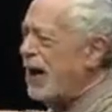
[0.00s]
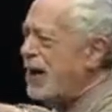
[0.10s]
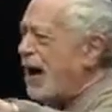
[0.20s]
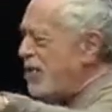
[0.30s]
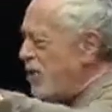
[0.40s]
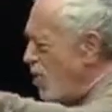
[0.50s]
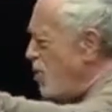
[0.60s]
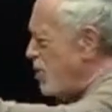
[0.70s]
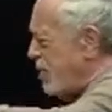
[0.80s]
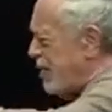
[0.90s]
I, I
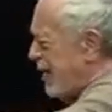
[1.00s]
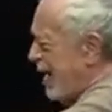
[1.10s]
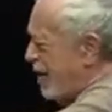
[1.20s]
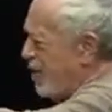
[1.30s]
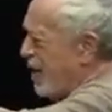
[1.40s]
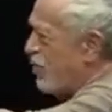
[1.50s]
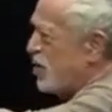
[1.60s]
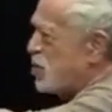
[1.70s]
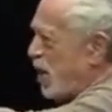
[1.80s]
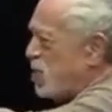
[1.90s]
know that they are not
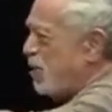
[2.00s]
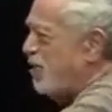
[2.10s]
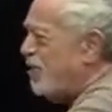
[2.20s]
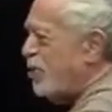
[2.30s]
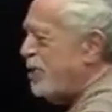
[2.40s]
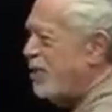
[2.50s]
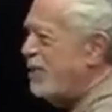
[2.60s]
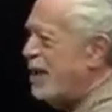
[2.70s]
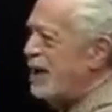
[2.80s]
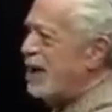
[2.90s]
responsible for
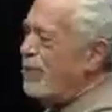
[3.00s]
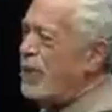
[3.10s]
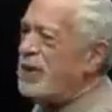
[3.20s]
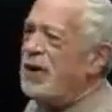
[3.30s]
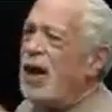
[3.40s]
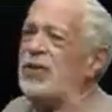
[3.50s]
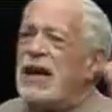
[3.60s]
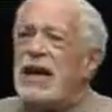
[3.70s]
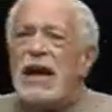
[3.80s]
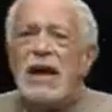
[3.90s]
them, but
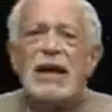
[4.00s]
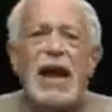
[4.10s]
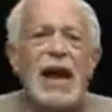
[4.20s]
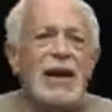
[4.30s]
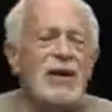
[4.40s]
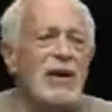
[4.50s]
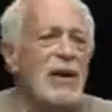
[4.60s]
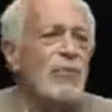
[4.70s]
nothing can